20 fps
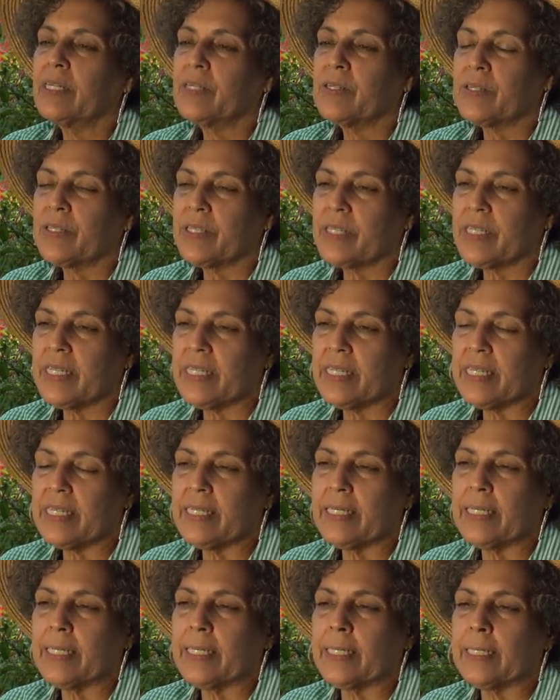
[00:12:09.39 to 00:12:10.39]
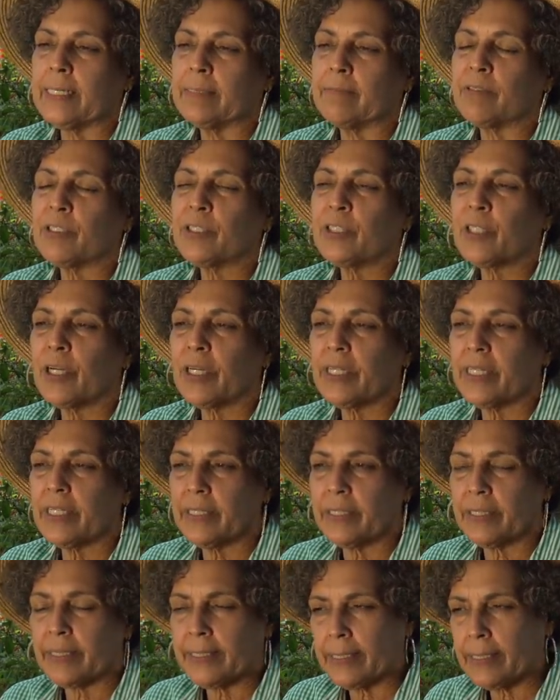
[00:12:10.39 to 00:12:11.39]
She uh,
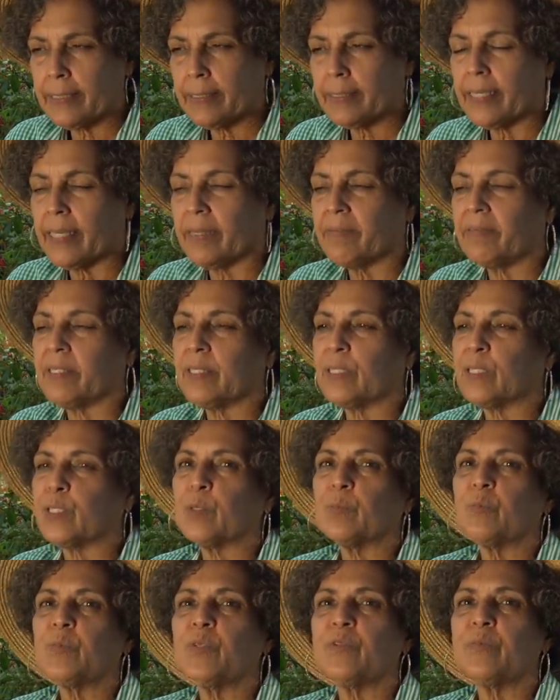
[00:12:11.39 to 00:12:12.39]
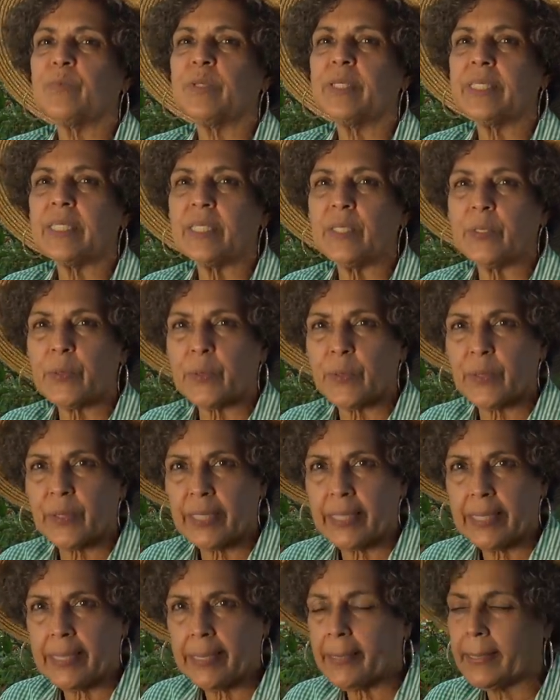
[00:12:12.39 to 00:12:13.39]
started the seed saving movement in
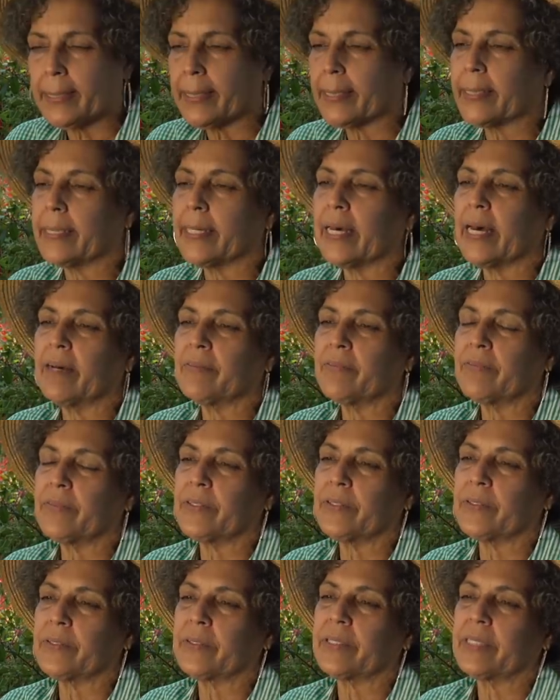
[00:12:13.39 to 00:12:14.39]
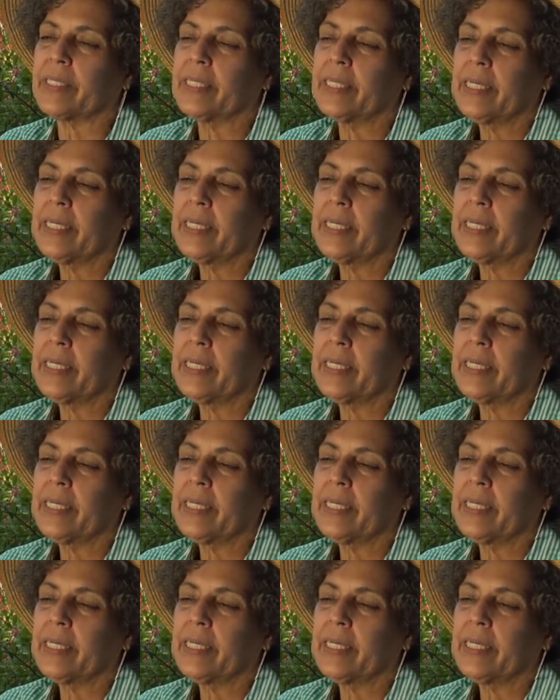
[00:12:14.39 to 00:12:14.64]
northern India after